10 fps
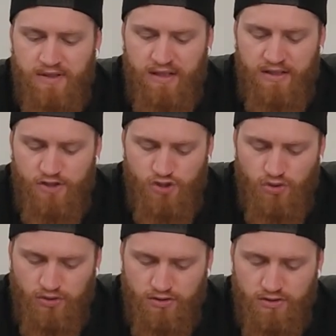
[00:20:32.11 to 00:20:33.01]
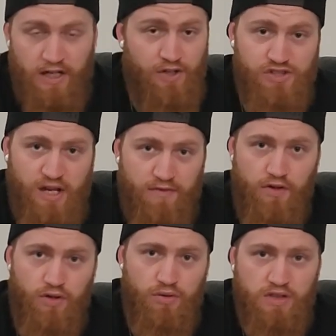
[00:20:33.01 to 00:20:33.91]
are in the shorts, I don't chafe at
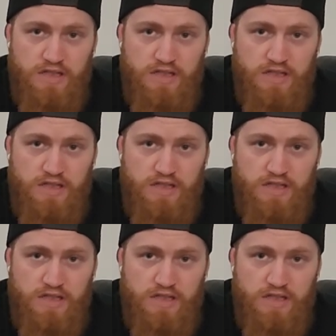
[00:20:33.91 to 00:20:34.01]
all.